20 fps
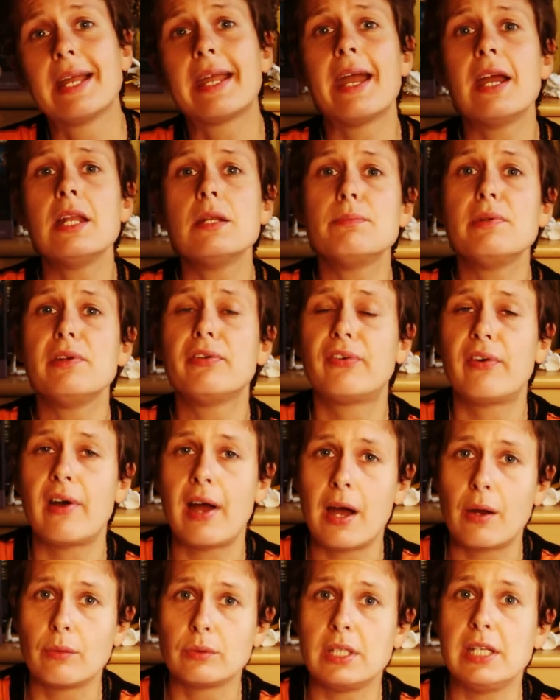can be
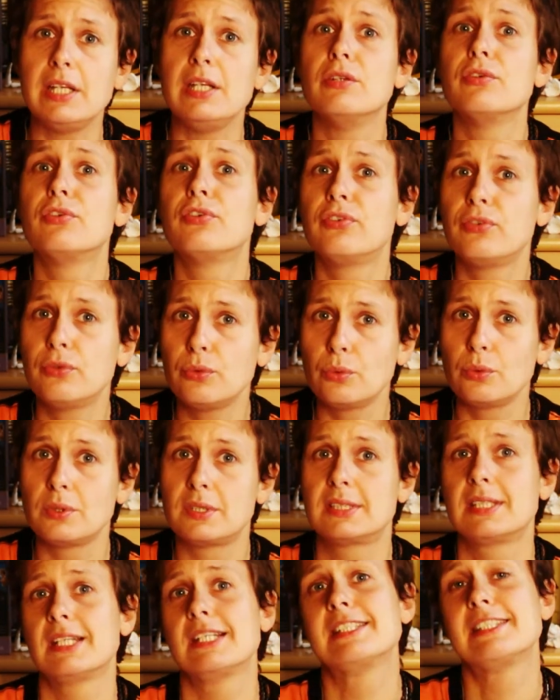found in
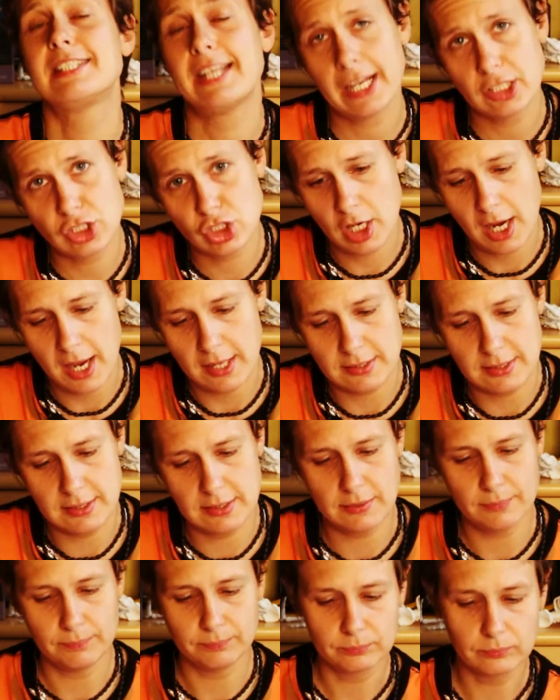foods such
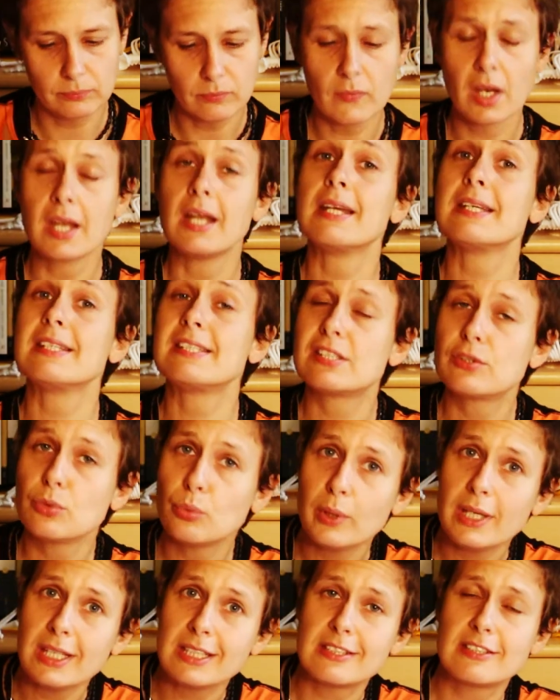as
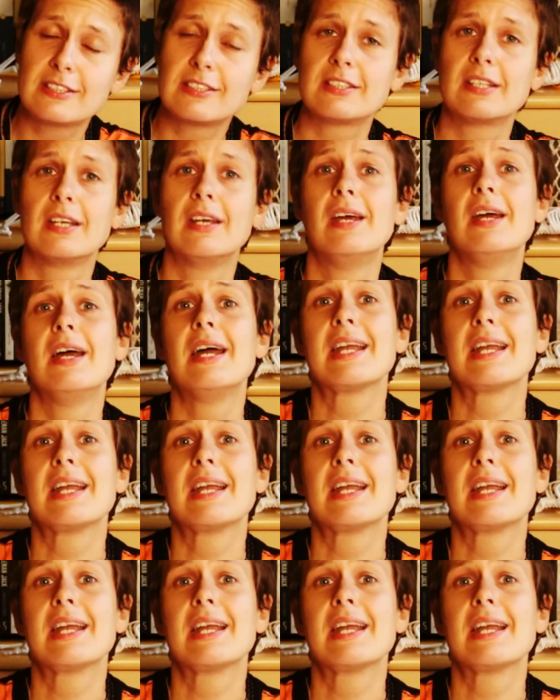sweets,